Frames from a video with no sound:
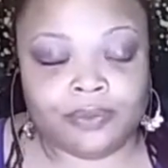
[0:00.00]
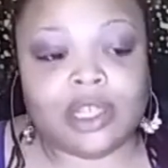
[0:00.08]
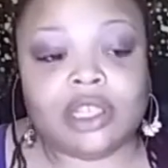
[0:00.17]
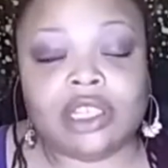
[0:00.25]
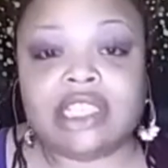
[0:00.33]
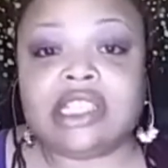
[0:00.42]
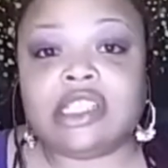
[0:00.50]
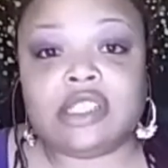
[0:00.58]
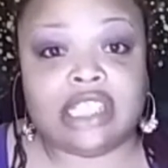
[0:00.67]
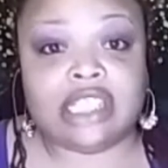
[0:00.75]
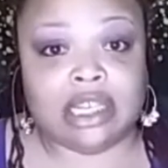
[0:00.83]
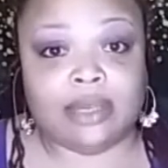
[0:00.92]
This is
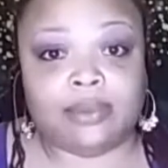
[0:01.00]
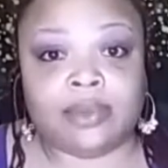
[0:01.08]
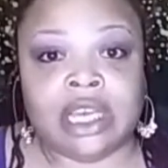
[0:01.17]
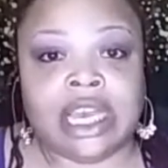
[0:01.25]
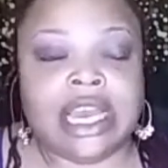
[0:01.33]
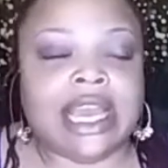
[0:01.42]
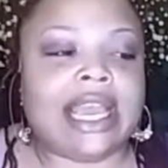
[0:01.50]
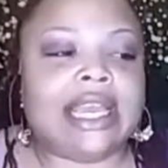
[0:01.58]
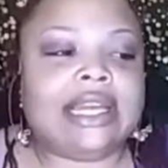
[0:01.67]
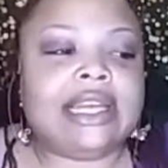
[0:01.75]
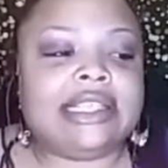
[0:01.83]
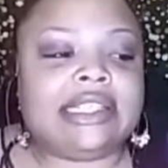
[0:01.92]
deep, and
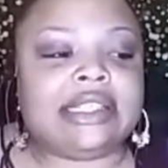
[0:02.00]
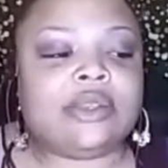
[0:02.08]
this